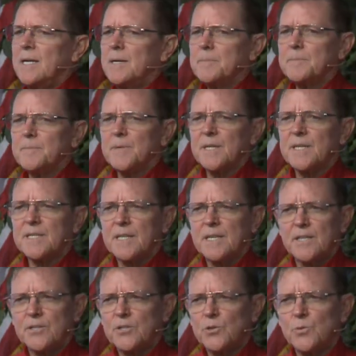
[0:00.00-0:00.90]
but
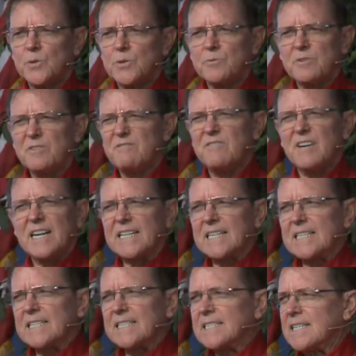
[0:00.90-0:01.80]
a new one,
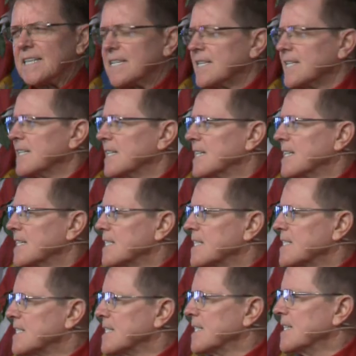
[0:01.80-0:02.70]
Revitalin, I think it
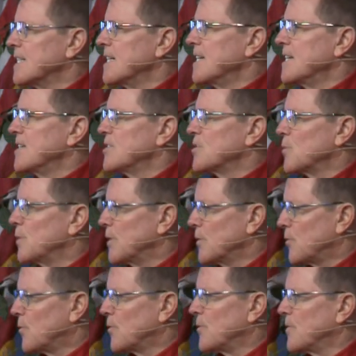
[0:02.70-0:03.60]
is. And so we
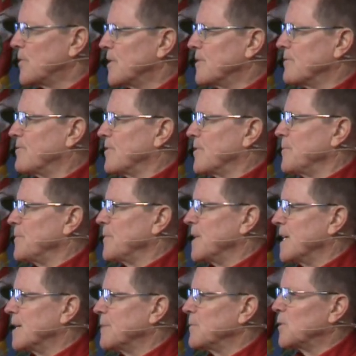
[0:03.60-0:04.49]
ordered it from
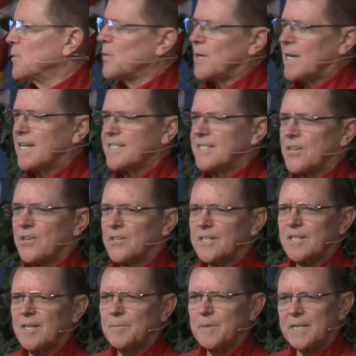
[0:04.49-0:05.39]
them. And when I saw it
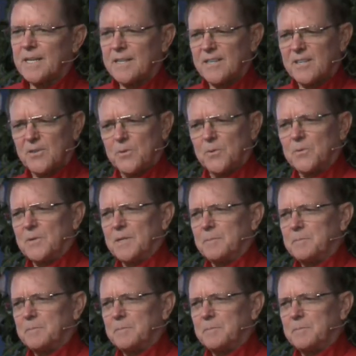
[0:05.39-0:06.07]
come in, I thought, oh, well, let